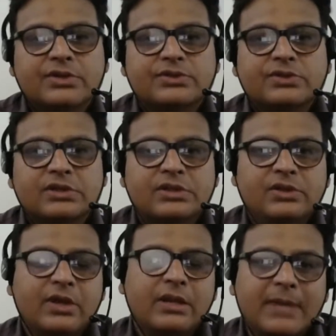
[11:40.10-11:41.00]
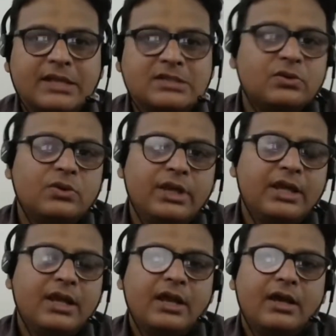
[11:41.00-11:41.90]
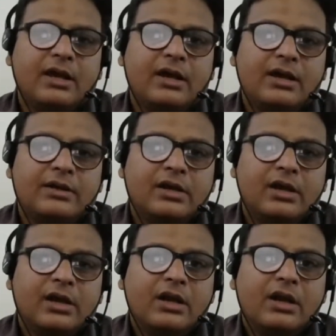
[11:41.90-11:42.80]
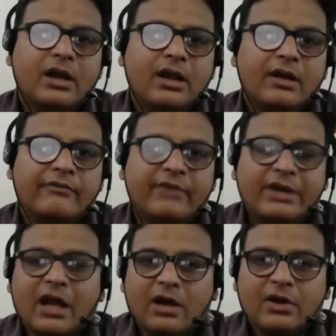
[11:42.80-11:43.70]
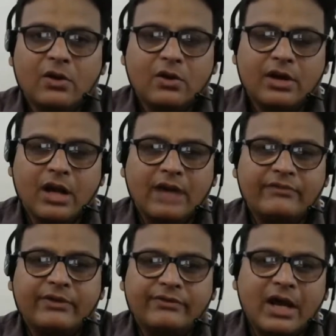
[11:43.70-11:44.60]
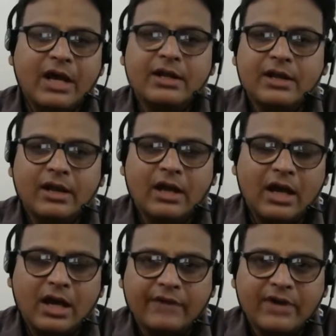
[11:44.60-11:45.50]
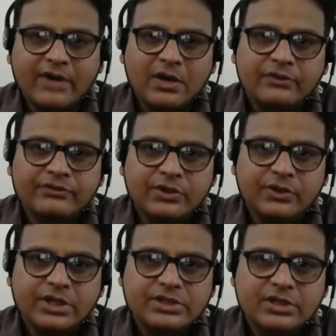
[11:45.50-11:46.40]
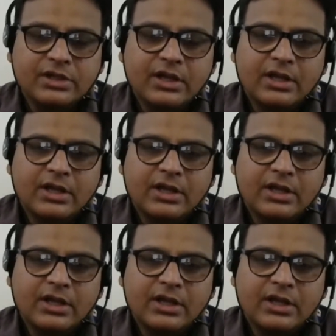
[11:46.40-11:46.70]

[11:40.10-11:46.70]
So you can imagine only 1 hour or half hour of duration.